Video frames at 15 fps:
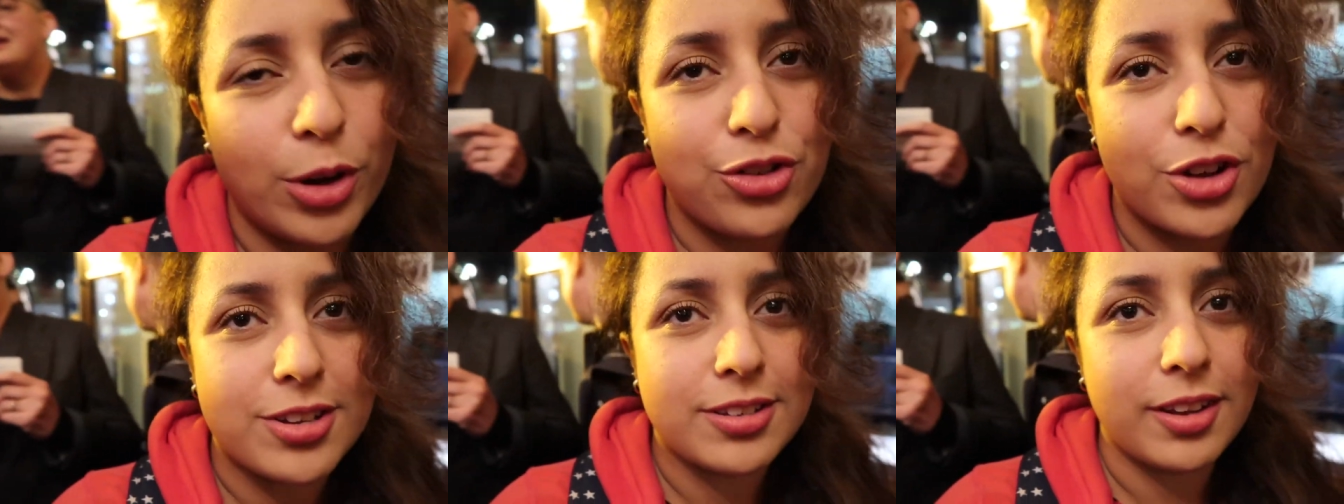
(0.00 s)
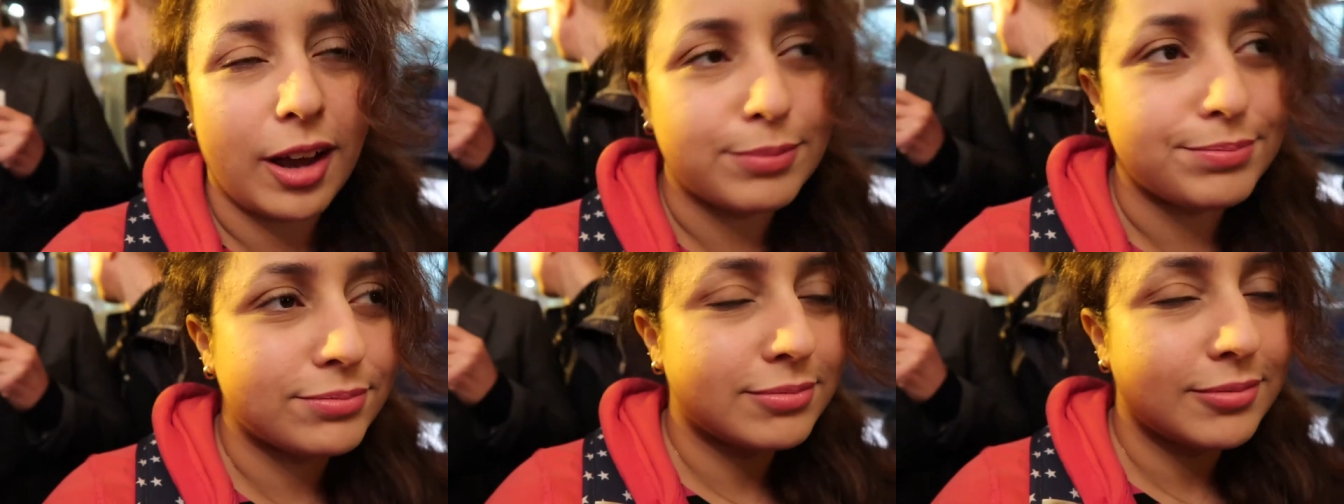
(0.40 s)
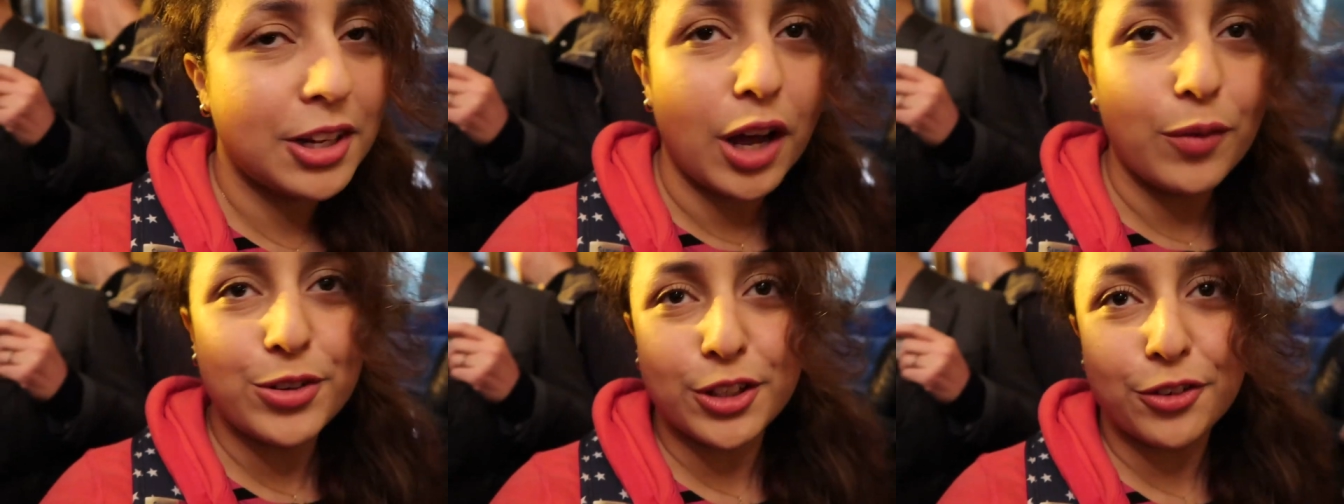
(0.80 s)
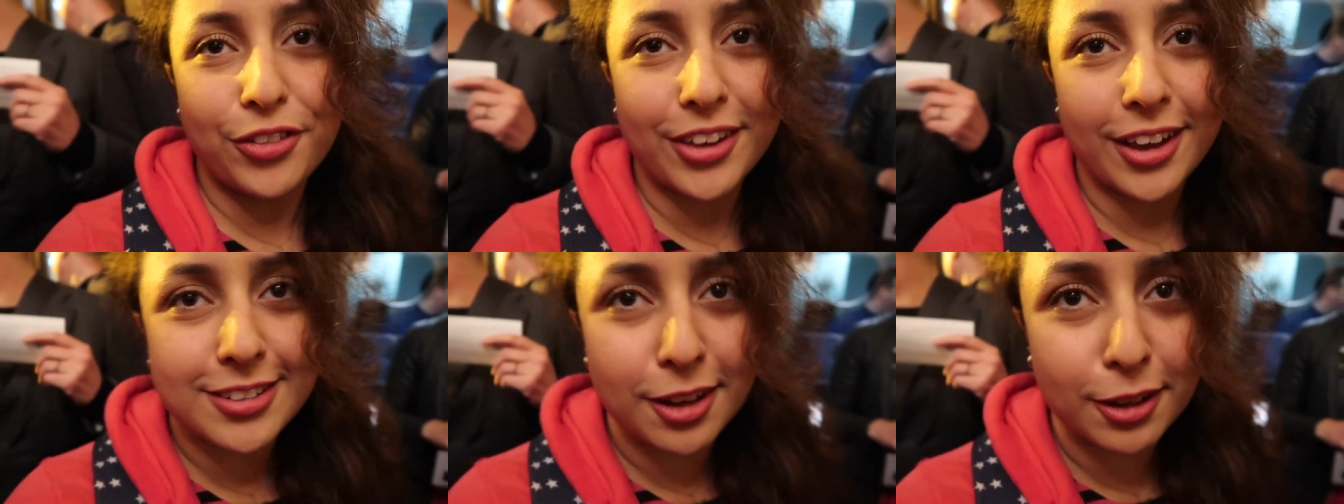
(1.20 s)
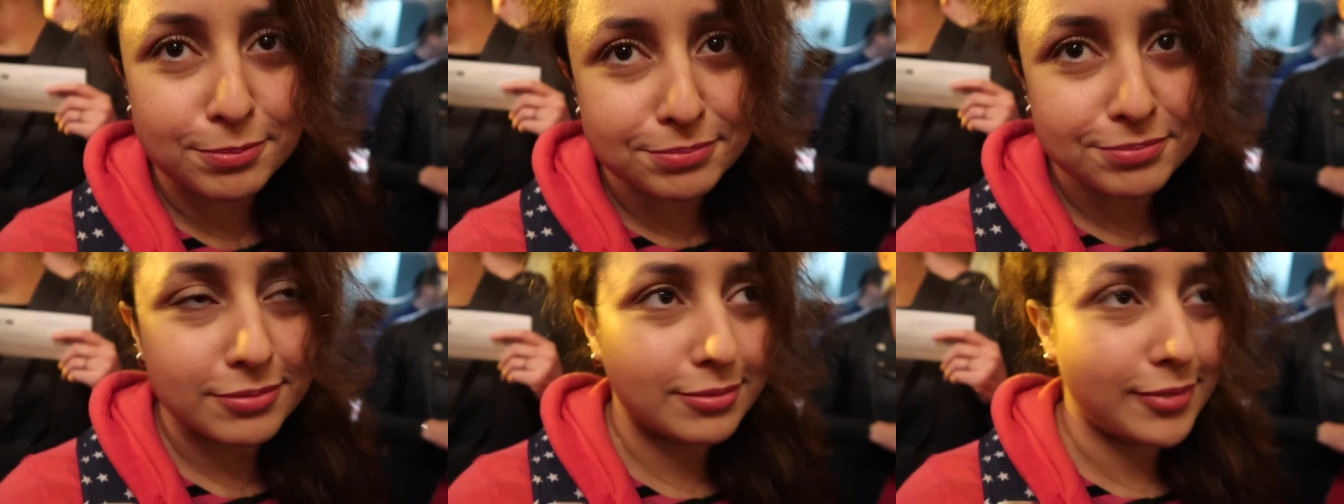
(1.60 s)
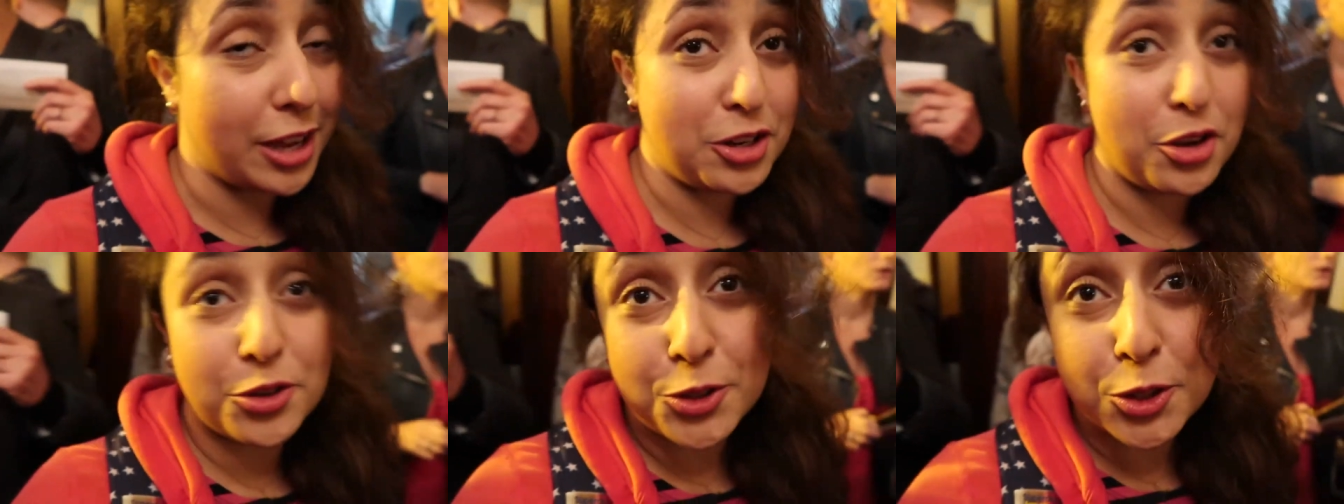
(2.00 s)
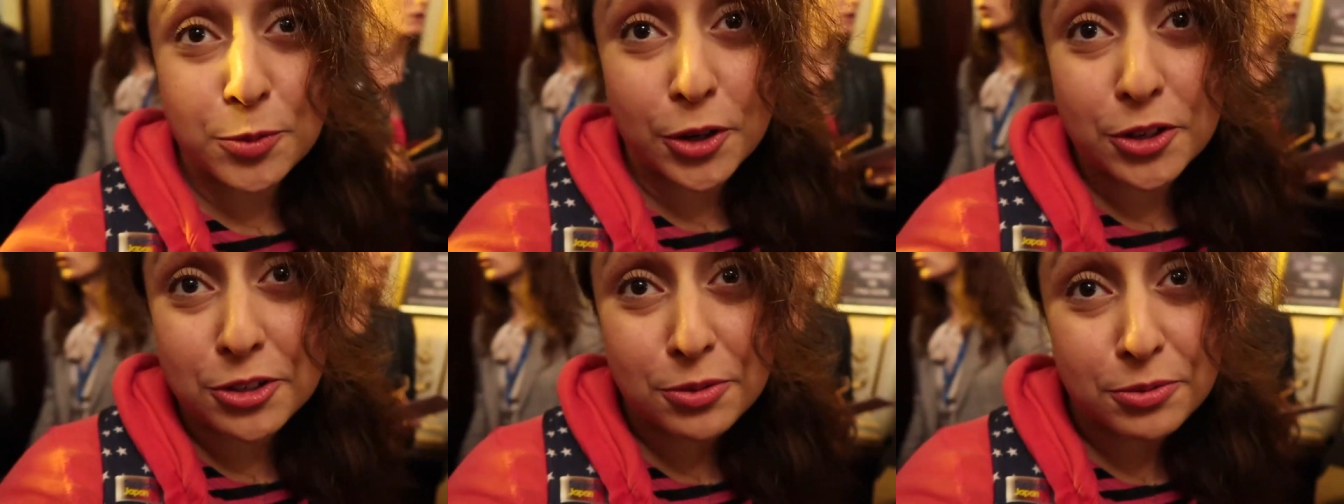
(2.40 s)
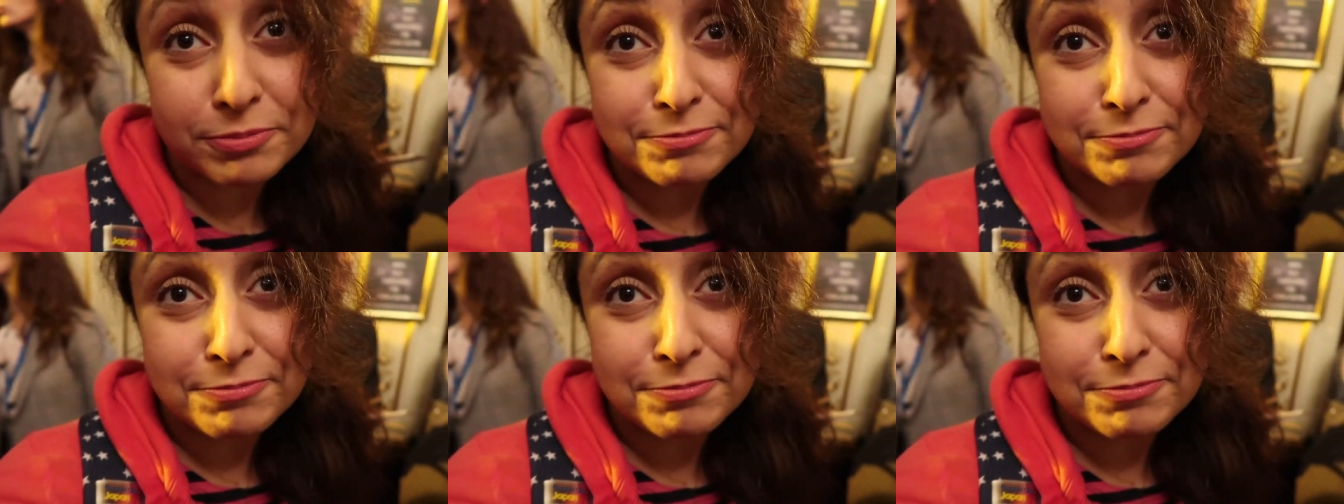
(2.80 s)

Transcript: We're just lovers of theatre and YouTubers.